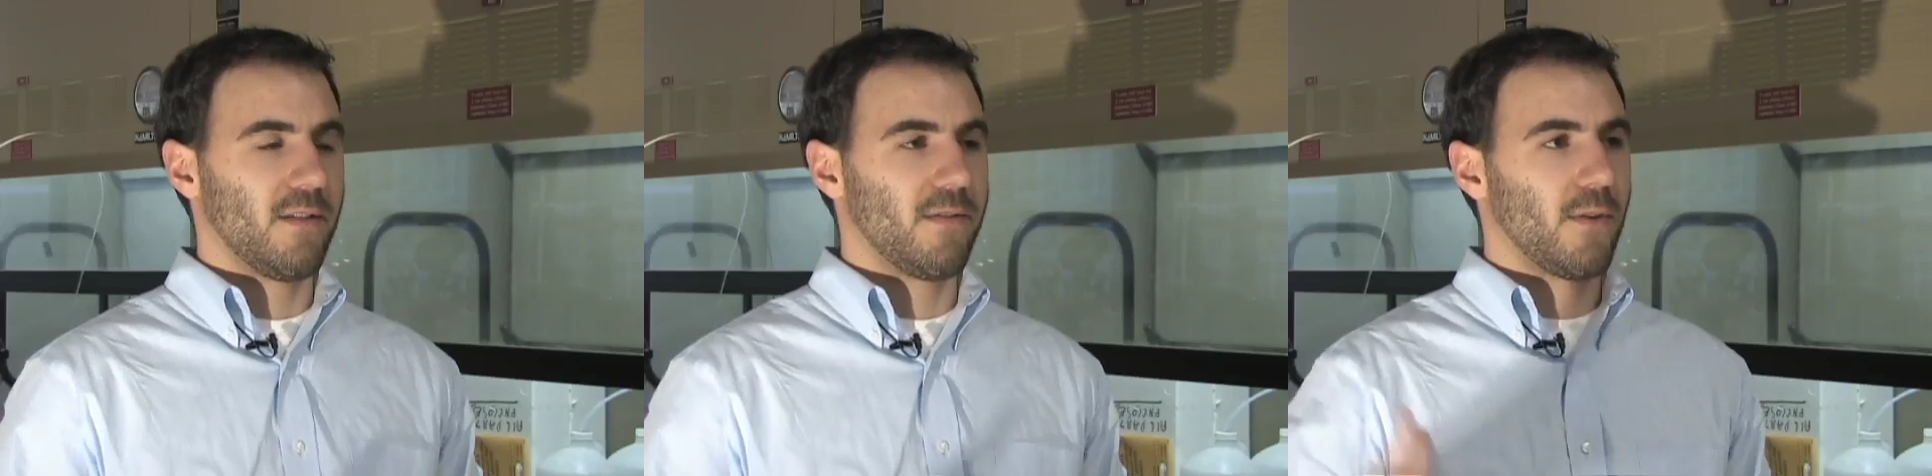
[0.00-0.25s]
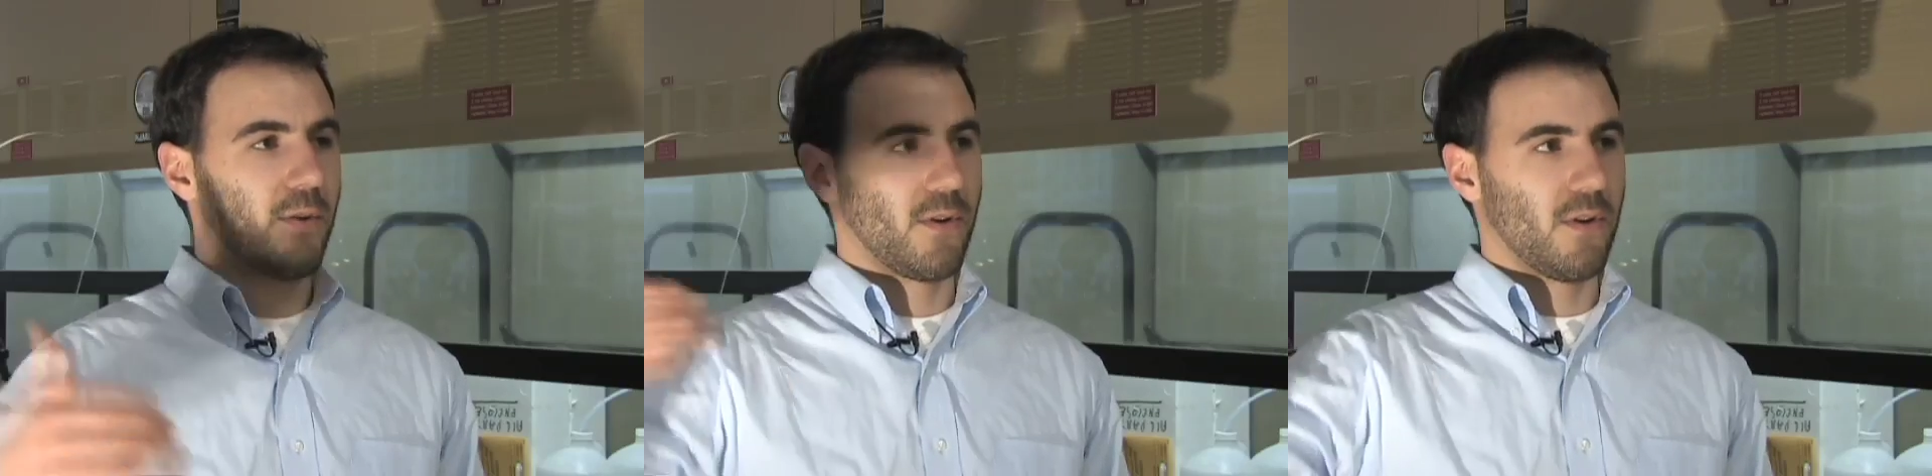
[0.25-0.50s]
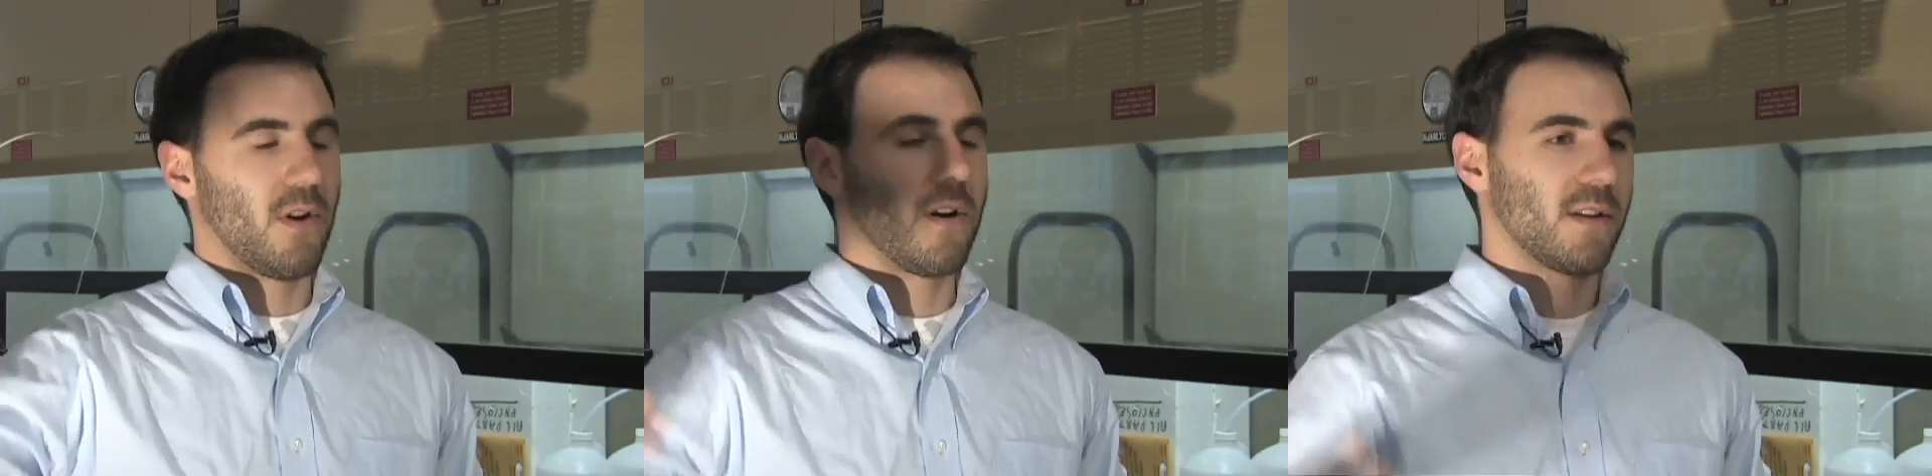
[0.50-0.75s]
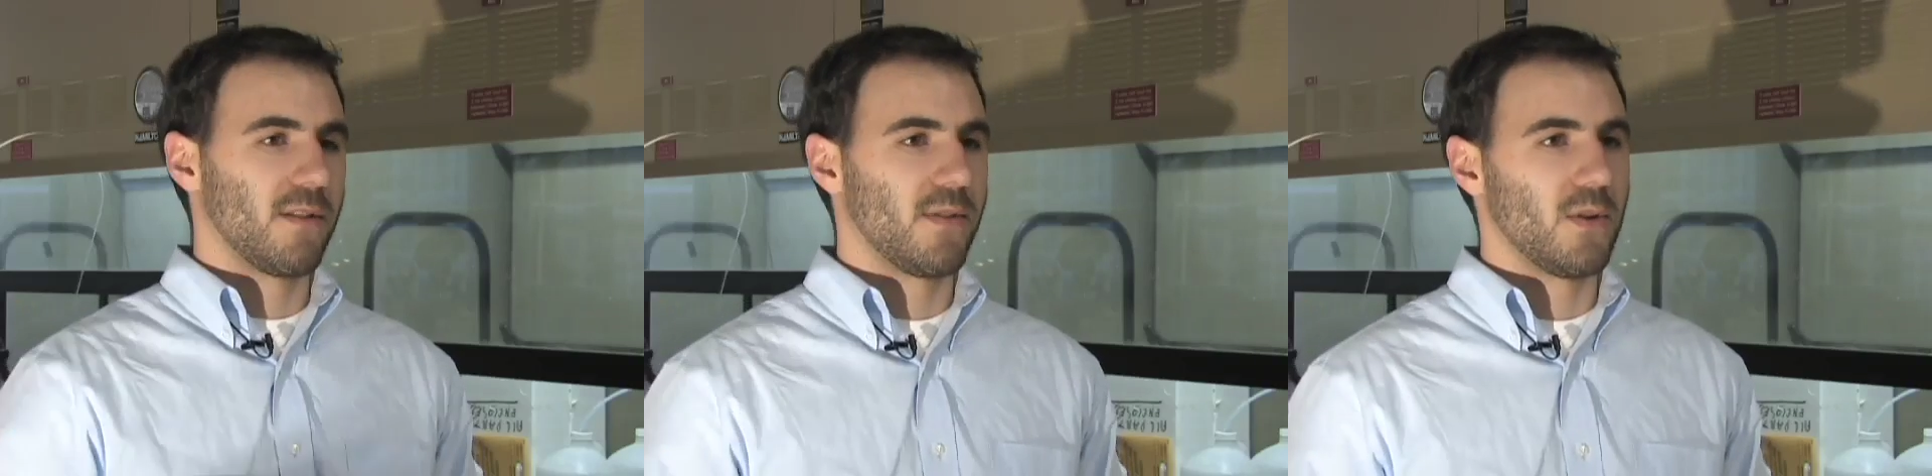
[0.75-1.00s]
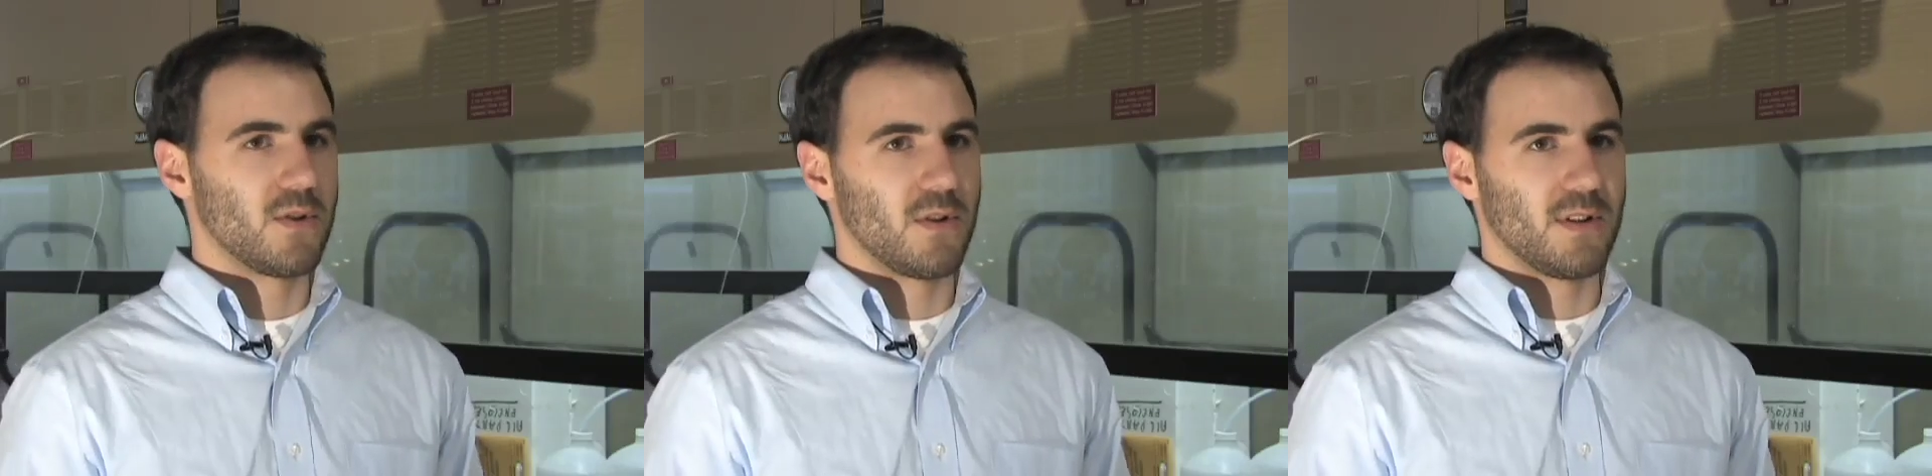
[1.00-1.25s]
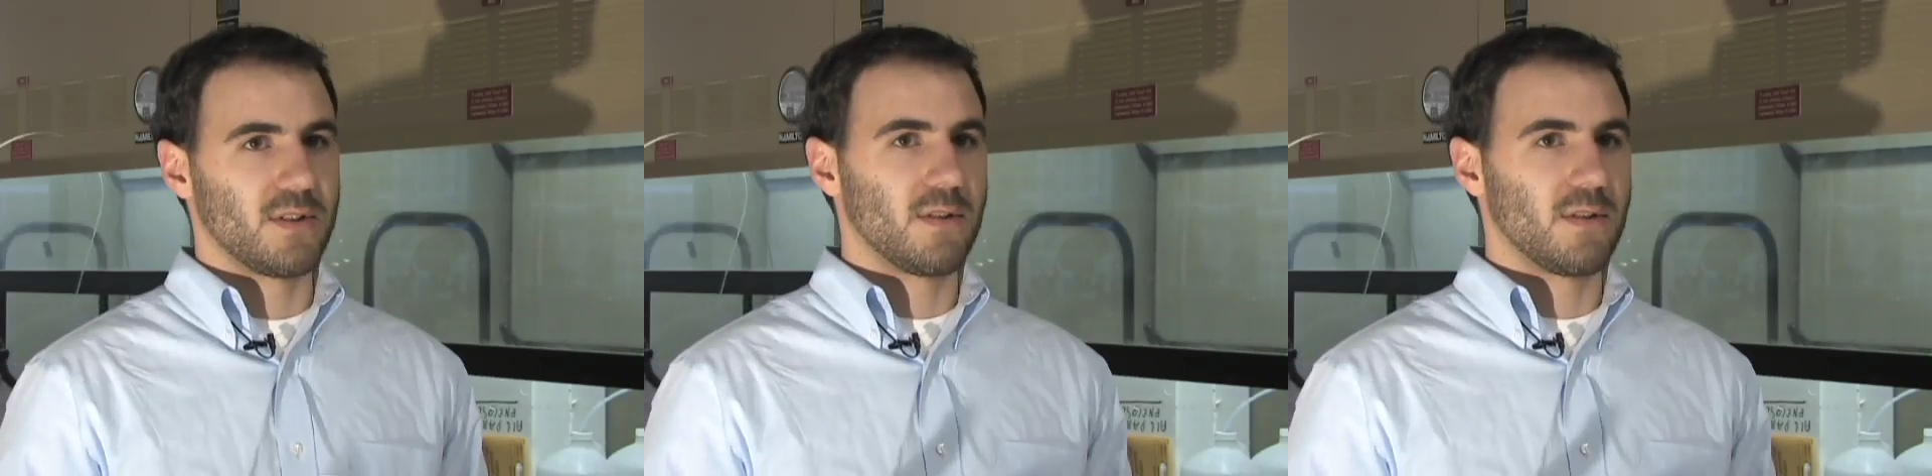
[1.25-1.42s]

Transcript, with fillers: further along in the future is